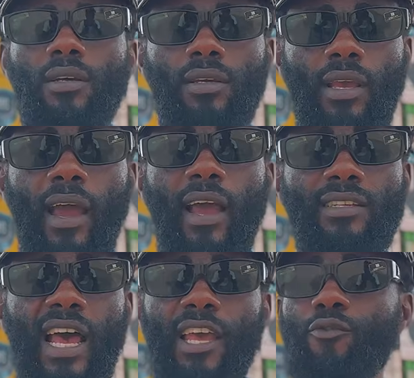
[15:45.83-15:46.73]

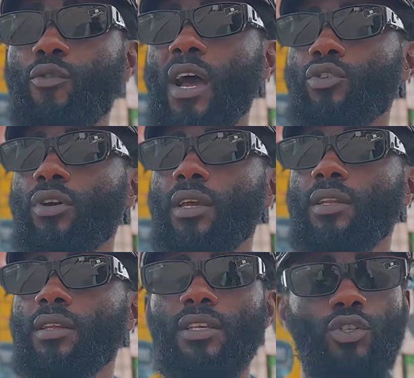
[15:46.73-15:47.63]
Yankasa, if you are
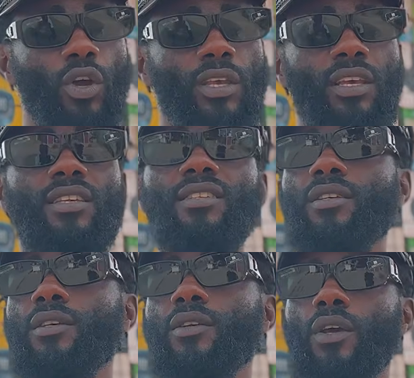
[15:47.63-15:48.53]
talking, it's not
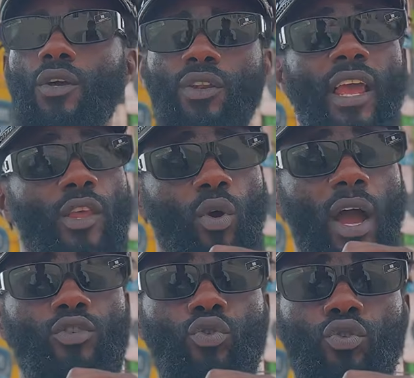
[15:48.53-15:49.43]
easy. Then you
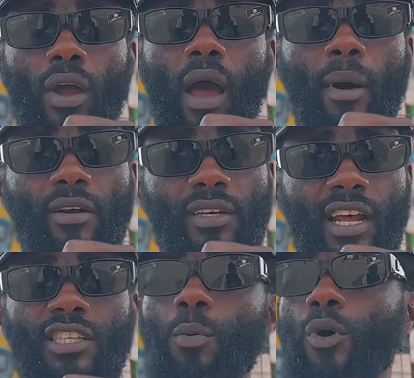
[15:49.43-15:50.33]
can't to talk about
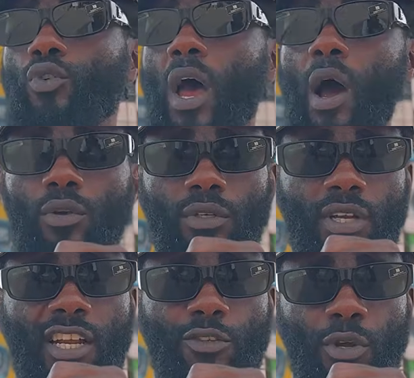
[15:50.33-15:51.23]
transport, how
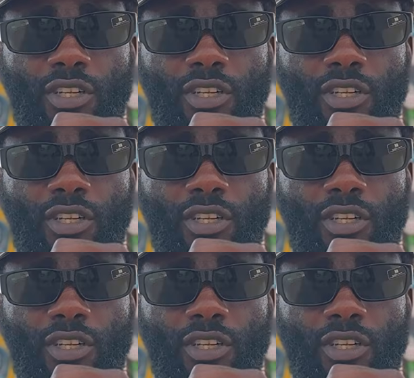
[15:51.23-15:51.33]
transport